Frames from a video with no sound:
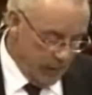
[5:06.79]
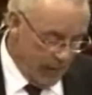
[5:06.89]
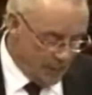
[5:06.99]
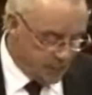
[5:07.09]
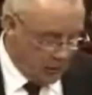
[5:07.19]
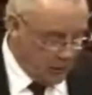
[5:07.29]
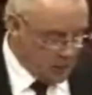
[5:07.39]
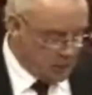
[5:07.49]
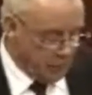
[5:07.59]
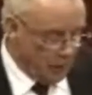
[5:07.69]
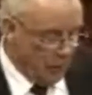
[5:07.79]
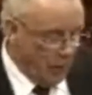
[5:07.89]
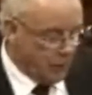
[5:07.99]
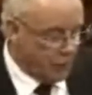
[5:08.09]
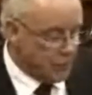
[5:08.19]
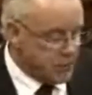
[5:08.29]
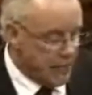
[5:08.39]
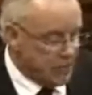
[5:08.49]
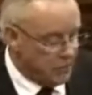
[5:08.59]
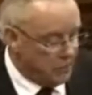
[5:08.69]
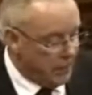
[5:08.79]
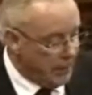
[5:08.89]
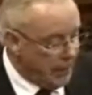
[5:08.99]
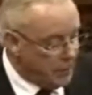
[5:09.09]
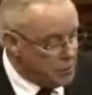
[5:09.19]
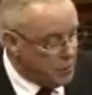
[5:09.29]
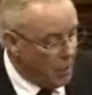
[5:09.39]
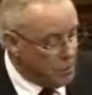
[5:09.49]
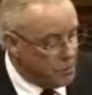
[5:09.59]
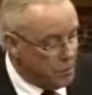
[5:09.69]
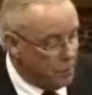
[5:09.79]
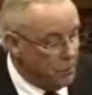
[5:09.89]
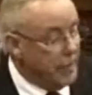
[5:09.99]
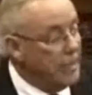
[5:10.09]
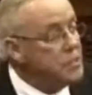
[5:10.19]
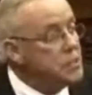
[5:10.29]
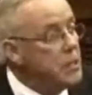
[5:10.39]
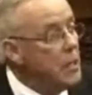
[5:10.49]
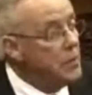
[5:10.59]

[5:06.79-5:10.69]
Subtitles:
After years of decline through attacks from the ENGOs and the Greens,